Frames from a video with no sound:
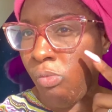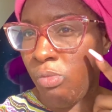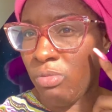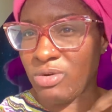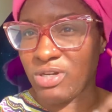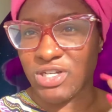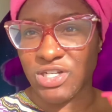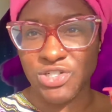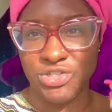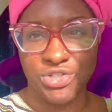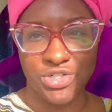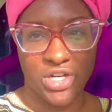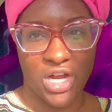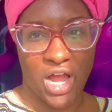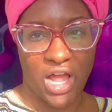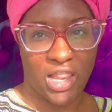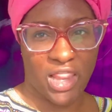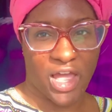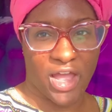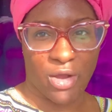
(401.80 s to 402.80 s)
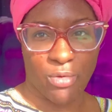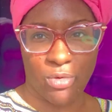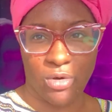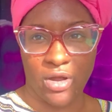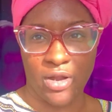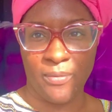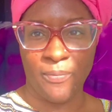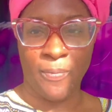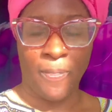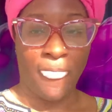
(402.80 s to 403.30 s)
because you shine like
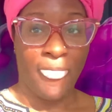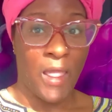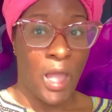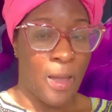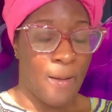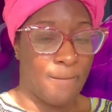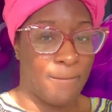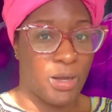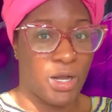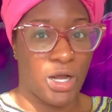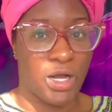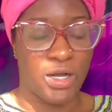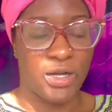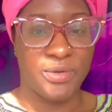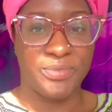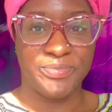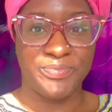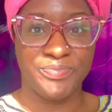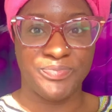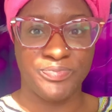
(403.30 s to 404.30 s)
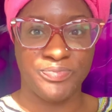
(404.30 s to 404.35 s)
one. But I'm